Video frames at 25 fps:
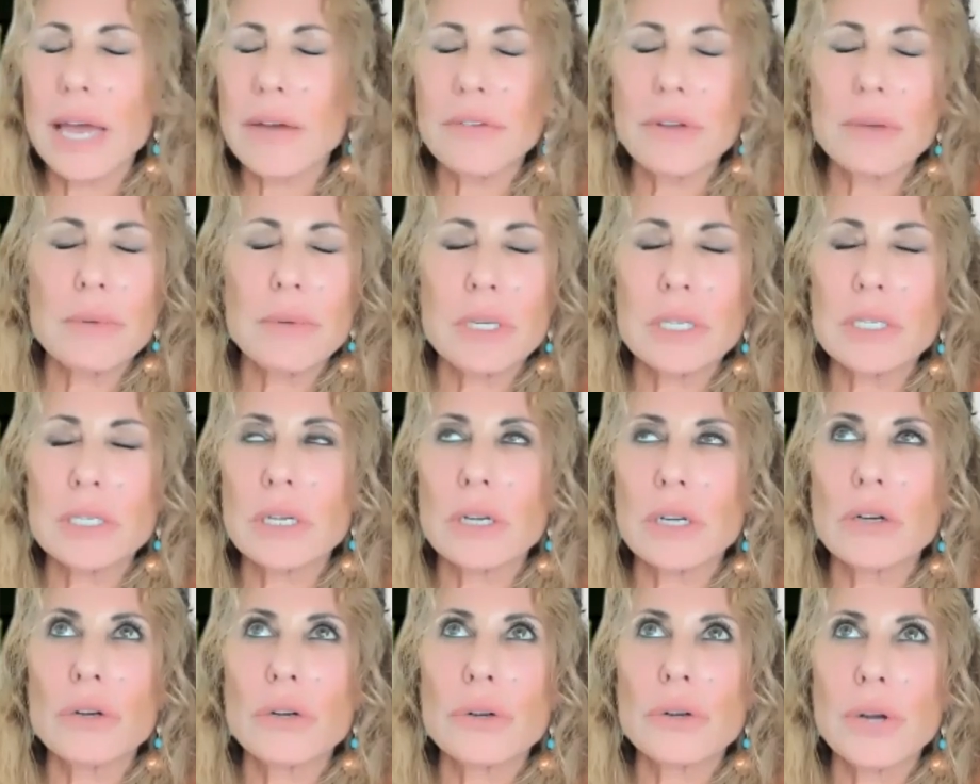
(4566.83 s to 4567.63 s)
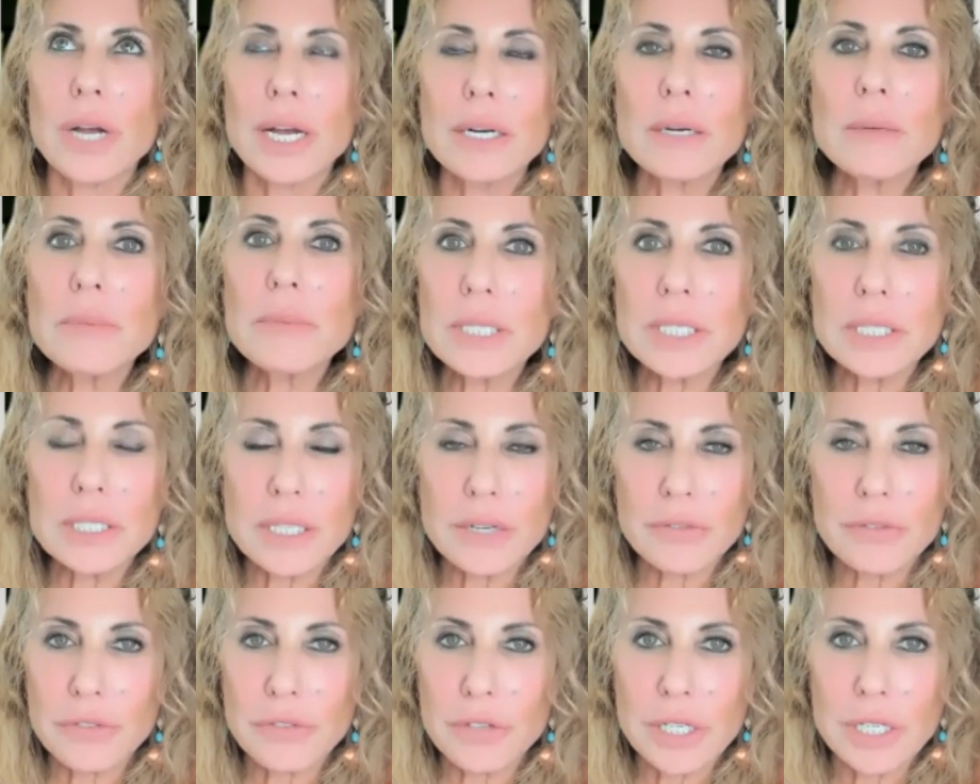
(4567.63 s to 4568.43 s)
Everybody's incredibly
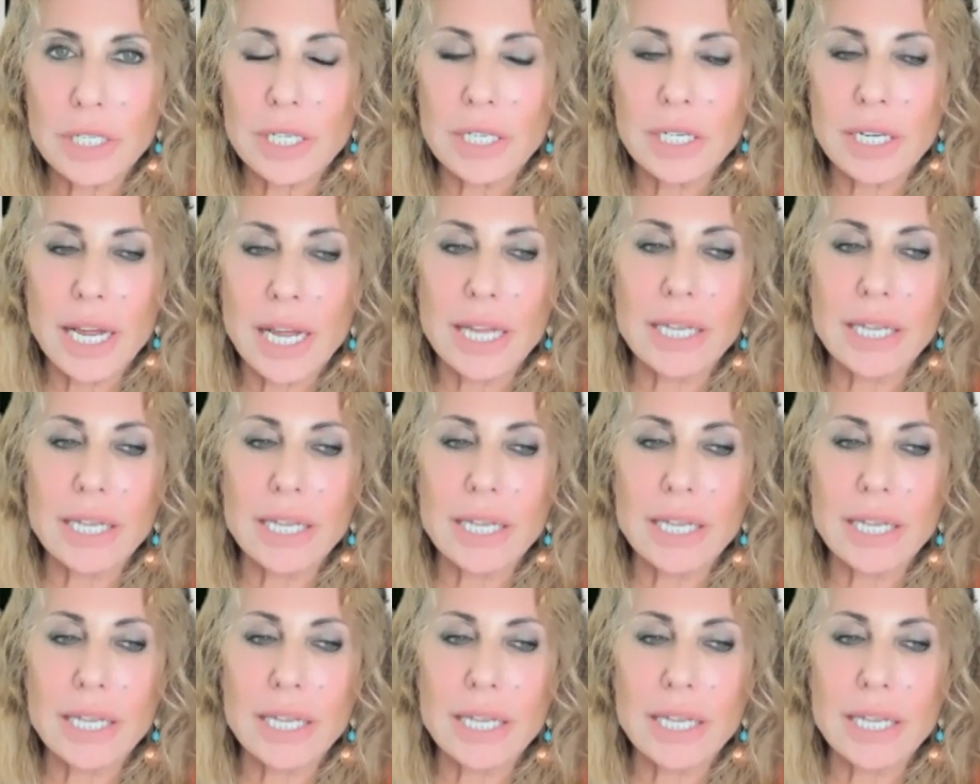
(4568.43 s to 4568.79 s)
different.